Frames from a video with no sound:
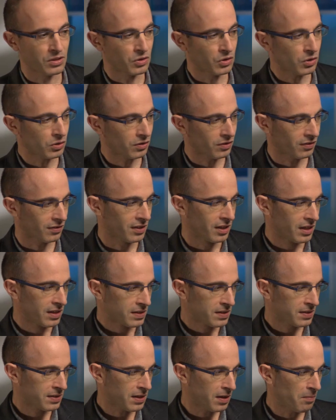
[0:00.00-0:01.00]
not
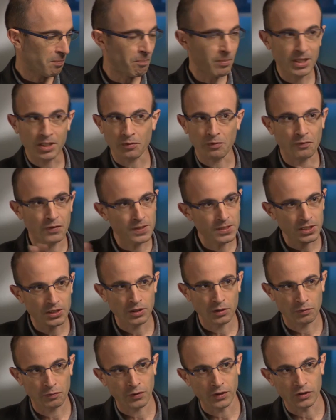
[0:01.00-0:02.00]
some
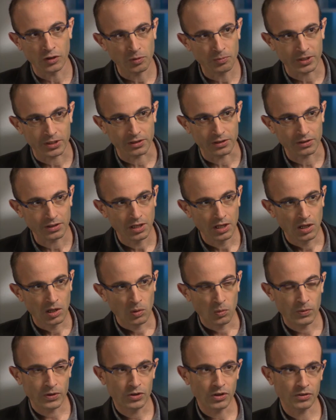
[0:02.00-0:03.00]
metaphysical phenomenon.
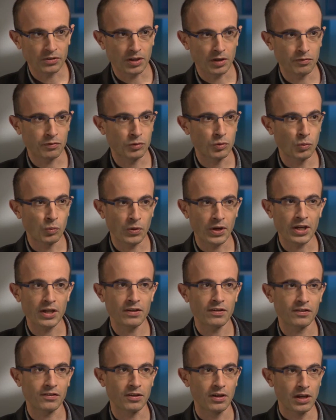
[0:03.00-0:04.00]
We don't have to
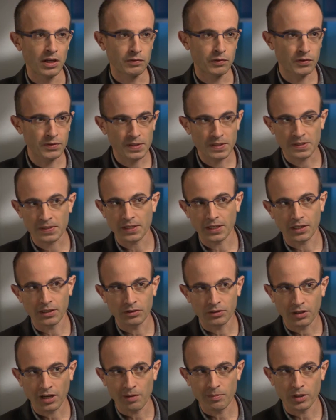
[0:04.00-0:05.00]
wait for the
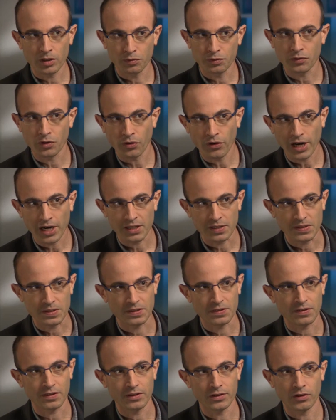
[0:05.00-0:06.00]
second coming of
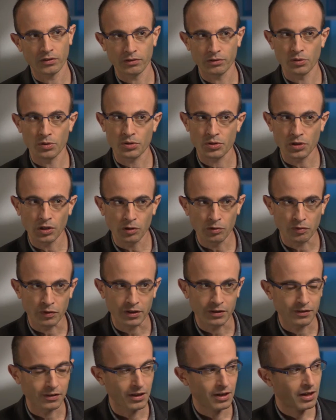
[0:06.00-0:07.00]
Christ in order to solve
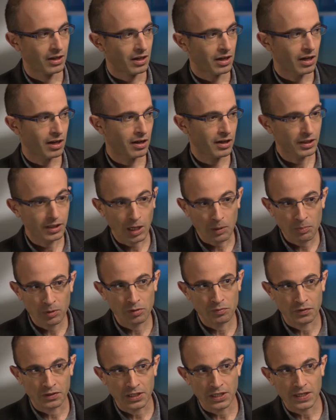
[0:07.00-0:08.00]
it. Uh, a couple
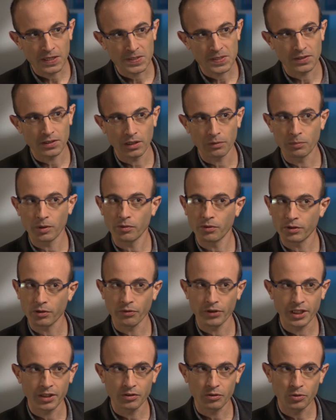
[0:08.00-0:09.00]
of geeks in a
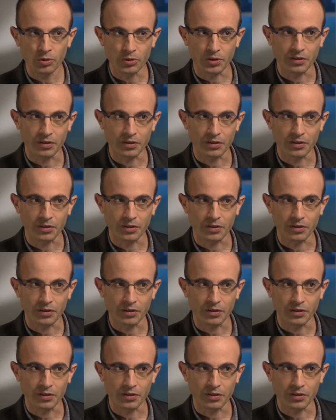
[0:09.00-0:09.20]
laboratory can do